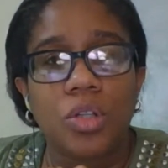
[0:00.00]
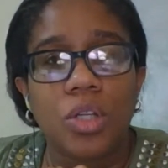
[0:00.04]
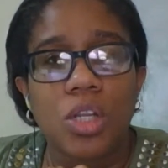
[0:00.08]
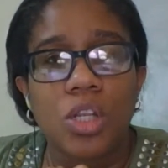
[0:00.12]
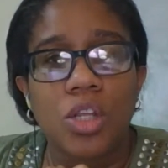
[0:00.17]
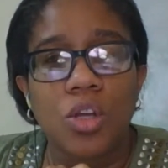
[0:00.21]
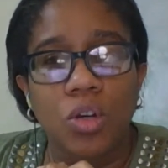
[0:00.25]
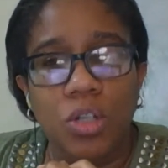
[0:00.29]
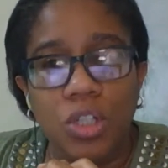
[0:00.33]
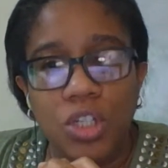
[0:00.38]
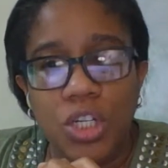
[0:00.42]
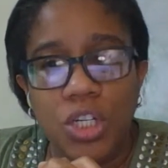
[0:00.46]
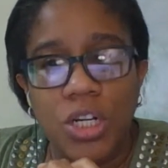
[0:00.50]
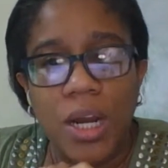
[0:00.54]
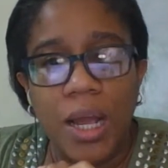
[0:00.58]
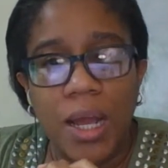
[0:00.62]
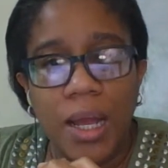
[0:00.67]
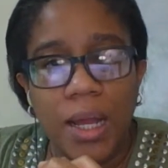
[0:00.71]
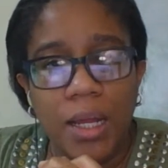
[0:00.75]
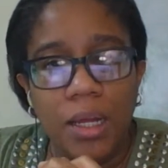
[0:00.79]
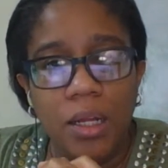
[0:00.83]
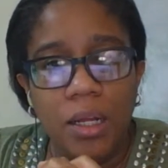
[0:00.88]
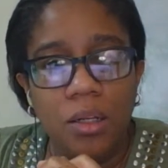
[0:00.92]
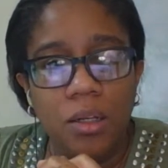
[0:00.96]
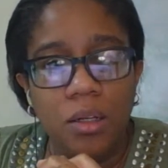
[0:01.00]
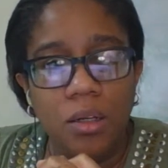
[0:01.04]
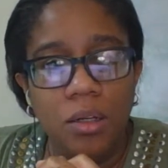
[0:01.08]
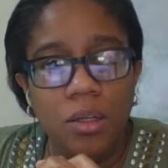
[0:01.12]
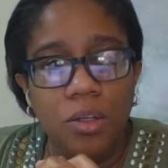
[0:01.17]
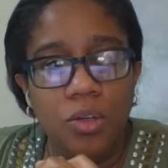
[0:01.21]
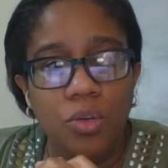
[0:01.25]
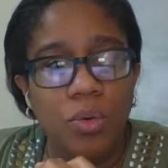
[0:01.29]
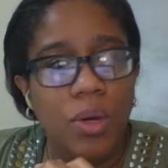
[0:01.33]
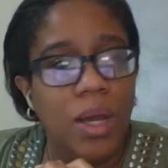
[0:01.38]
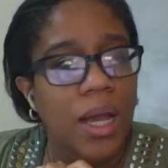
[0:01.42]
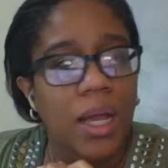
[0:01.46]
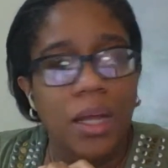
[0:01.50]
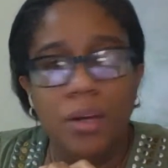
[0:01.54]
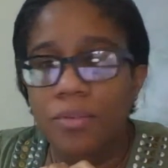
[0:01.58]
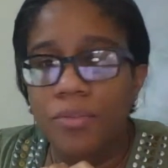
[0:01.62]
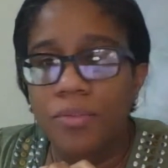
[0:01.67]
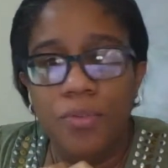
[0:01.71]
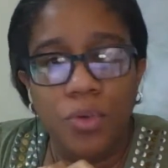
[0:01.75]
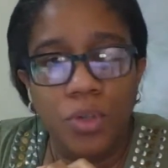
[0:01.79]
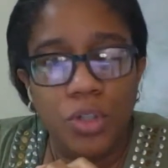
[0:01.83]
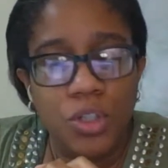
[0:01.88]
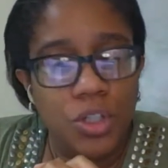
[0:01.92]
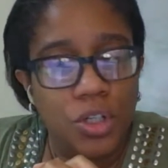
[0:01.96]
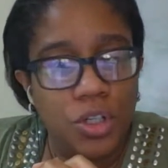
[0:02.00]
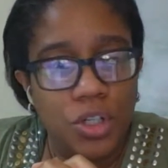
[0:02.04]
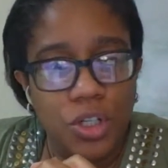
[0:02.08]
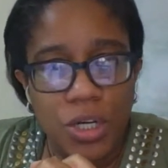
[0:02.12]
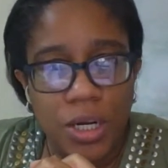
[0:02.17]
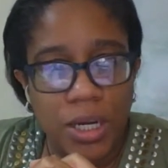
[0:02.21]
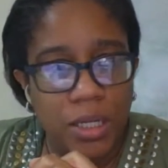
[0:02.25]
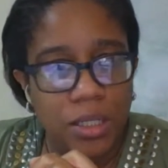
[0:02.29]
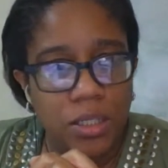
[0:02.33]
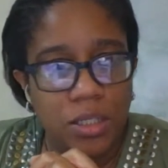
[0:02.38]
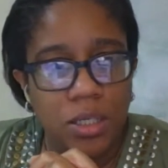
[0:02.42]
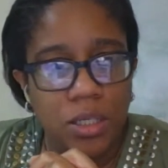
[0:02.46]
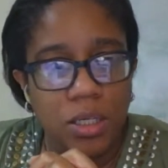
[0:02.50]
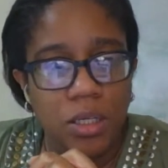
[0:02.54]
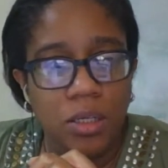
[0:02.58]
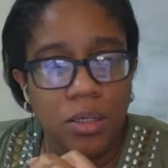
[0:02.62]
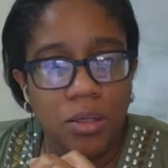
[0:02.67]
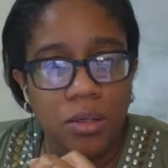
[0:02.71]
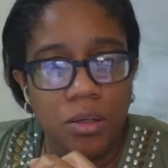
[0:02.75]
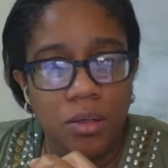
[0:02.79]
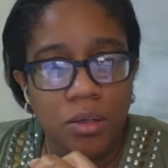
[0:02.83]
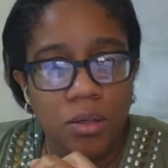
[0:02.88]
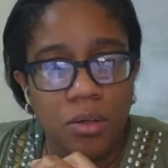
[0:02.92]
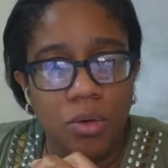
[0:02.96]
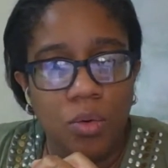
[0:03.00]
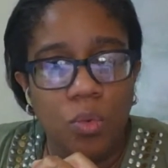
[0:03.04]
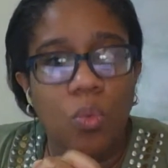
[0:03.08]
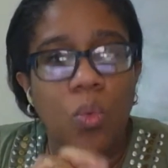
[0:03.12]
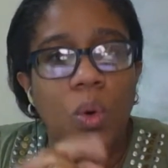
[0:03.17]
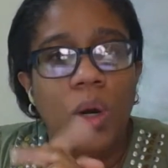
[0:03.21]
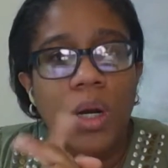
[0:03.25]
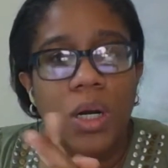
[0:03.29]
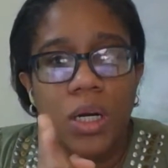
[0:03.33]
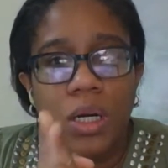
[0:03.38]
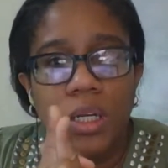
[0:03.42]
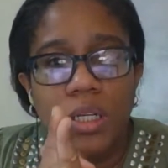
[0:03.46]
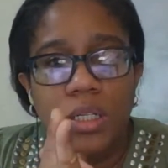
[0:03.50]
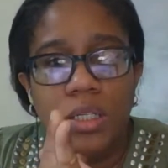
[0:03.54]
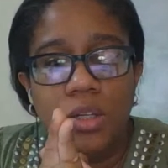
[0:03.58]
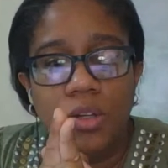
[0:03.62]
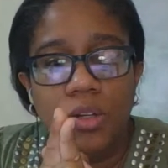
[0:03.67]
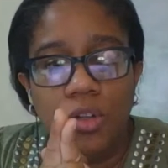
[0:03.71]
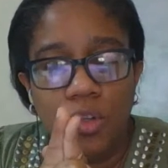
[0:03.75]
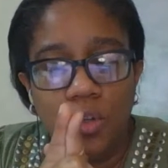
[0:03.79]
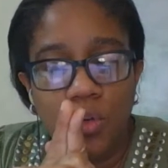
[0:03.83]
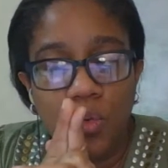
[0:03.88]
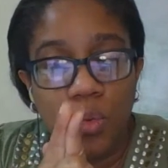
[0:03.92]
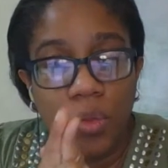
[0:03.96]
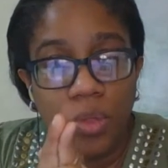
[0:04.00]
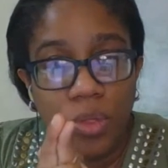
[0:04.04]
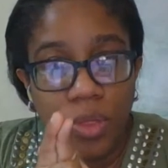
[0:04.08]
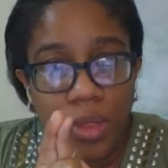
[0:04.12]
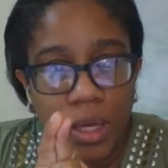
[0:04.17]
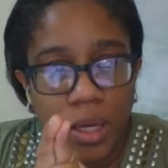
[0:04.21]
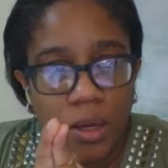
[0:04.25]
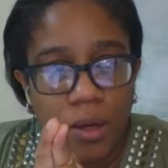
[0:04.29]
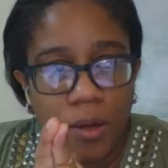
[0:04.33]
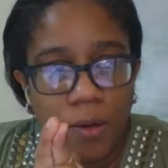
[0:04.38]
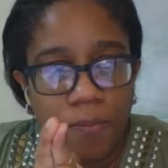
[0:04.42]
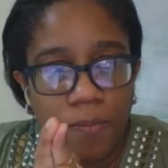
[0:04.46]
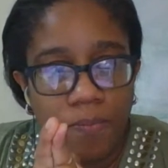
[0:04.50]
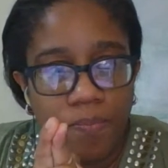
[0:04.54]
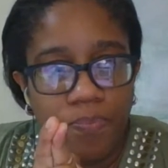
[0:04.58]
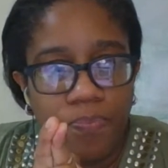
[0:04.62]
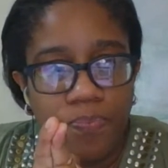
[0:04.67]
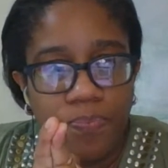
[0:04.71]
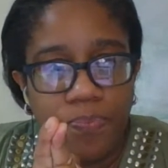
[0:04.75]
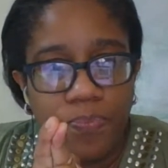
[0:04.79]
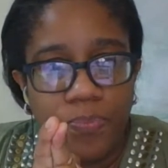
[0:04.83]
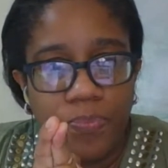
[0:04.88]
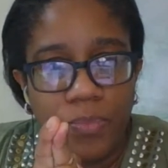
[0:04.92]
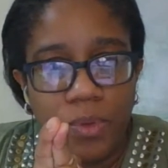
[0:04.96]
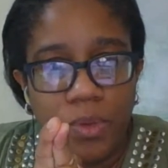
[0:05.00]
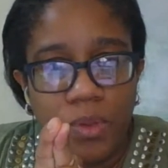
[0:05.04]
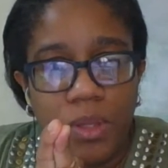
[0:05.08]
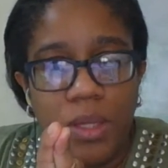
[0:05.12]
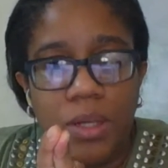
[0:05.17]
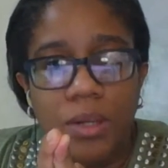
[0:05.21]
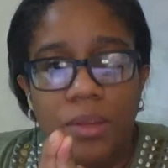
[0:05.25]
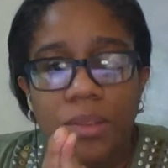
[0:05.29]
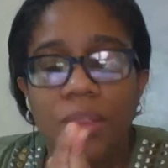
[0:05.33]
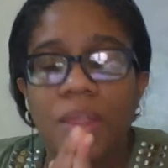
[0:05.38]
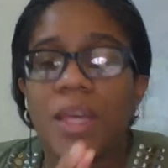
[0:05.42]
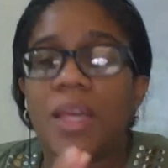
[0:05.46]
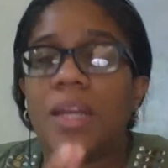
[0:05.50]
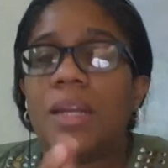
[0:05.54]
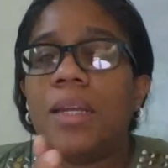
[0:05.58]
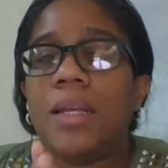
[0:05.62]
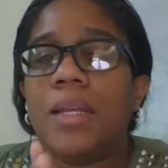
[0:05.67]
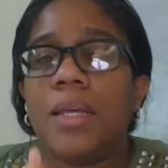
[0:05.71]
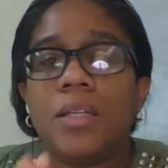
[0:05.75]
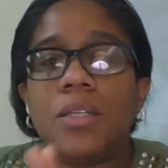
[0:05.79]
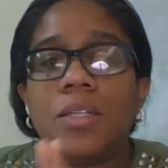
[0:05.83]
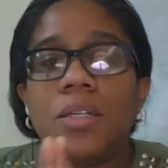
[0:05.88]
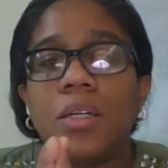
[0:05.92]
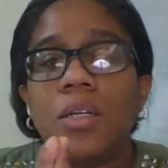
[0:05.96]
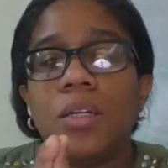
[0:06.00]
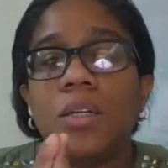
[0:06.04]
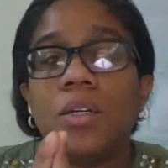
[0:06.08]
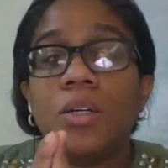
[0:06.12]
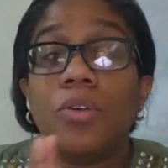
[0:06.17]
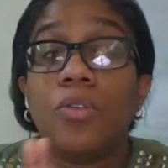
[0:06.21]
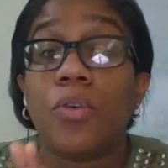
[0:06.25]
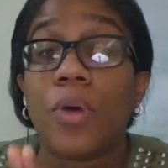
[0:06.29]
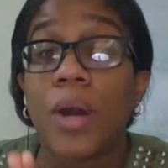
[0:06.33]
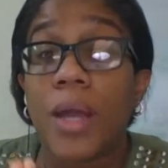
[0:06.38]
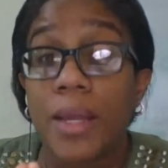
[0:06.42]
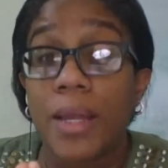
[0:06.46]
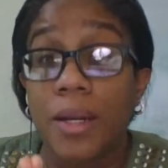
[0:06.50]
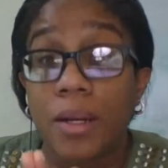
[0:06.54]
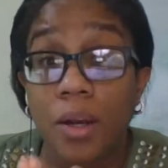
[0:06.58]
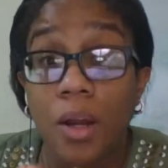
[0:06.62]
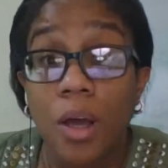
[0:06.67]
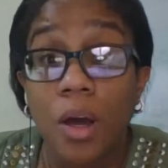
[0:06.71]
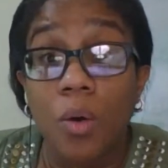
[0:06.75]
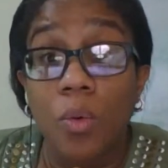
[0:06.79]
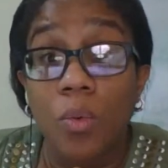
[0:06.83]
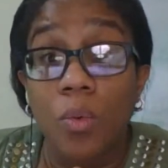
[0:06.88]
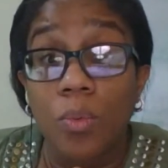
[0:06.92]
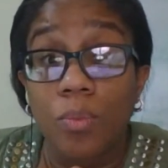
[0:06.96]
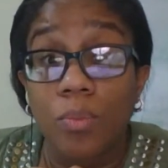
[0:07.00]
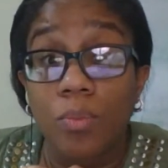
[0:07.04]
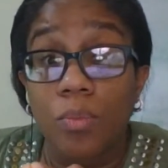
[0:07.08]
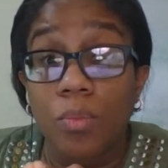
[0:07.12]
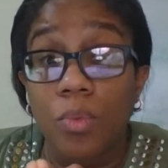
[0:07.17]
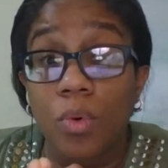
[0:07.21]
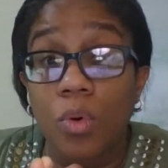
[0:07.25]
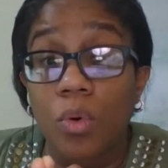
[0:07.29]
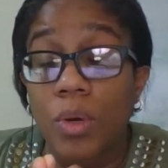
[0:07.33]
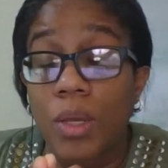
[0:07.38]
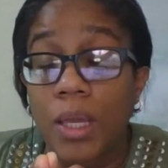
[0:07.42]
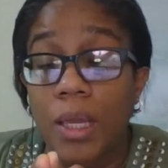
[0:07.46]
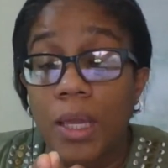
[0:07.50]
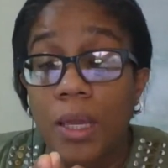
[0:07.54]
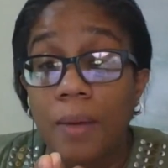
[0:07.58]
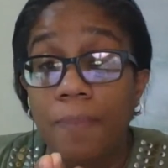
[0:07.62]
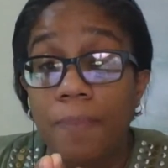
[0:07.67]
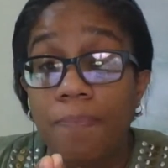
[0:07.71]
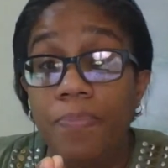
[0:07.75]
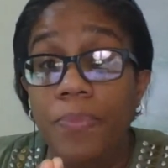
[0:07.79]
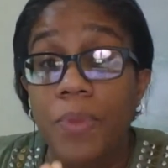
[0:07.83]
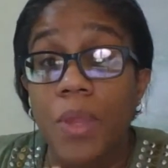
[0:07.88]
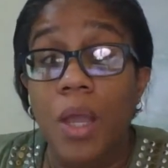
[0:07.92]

Your child, you can't force your child to learn what it is that you think that they need to learn right now. Okay?